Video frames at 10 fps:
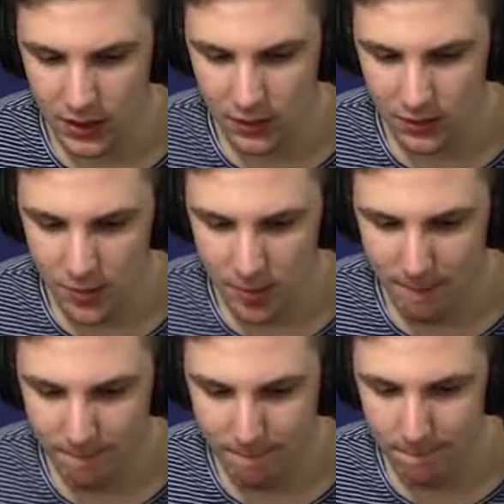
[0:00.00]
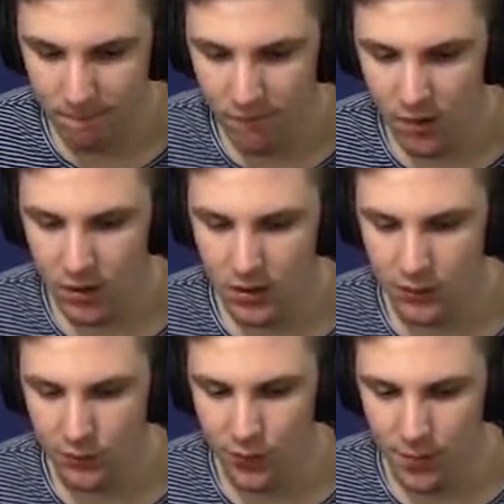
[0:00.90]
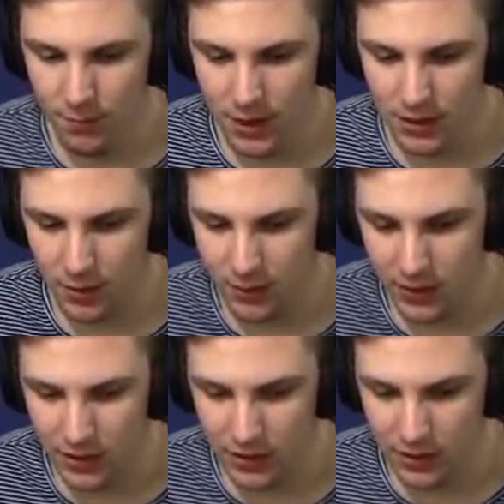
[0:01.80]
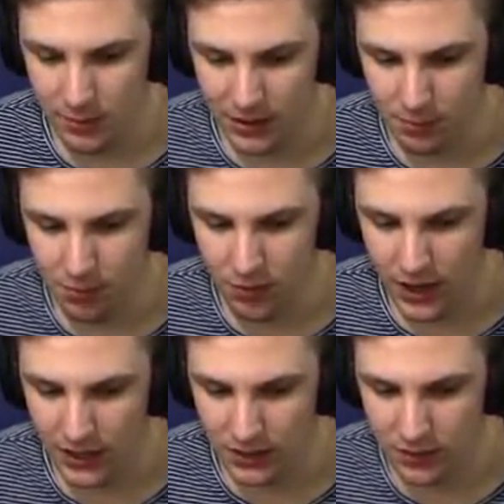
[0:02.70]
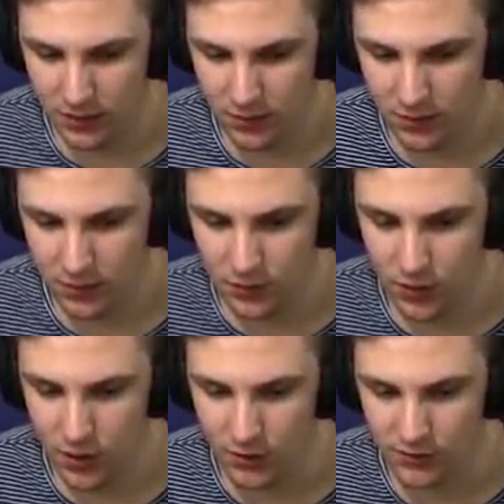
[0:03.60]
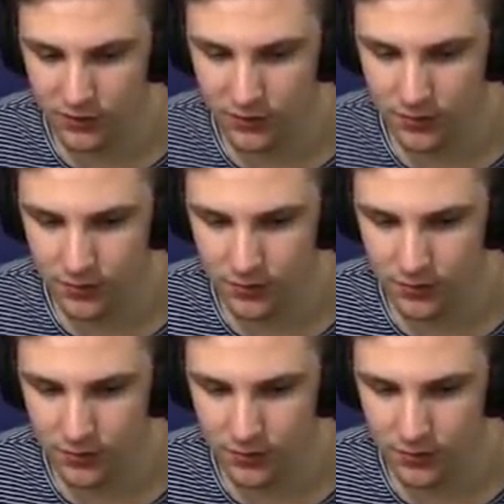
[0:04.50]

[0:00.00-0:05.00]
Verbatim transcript: okay, and then run back up here, can I make a plank across?